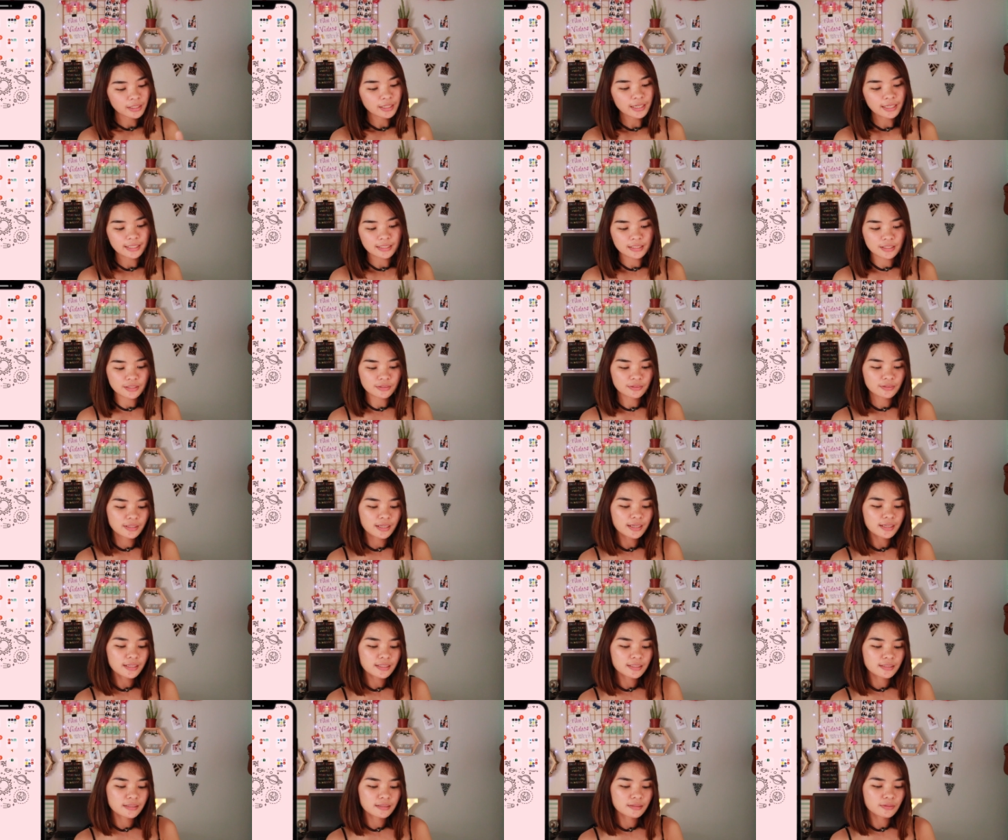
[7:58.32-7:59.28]
Alright, so
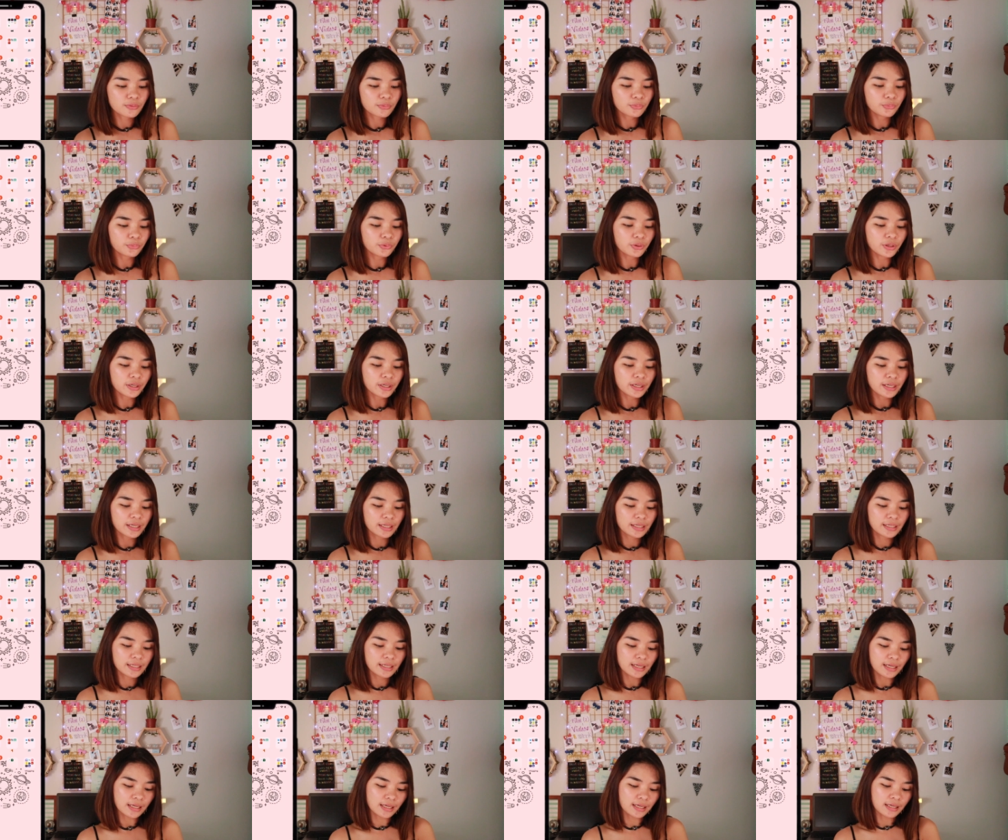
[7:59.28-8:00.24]
next
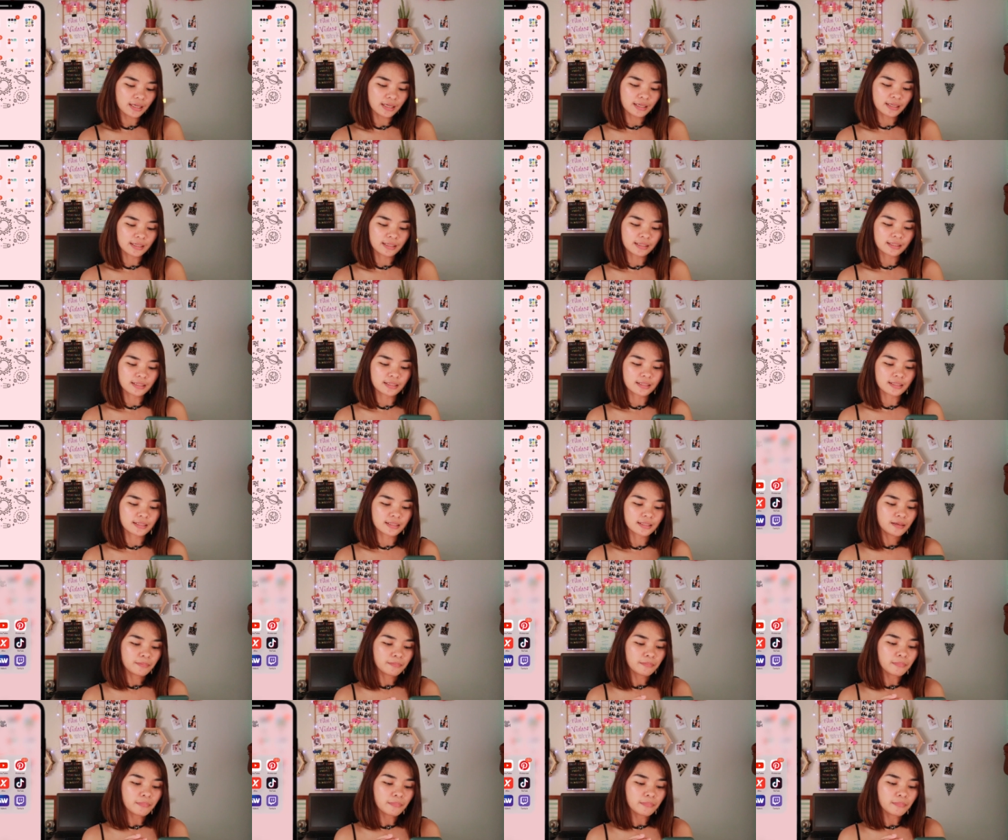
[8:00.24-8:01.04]
one is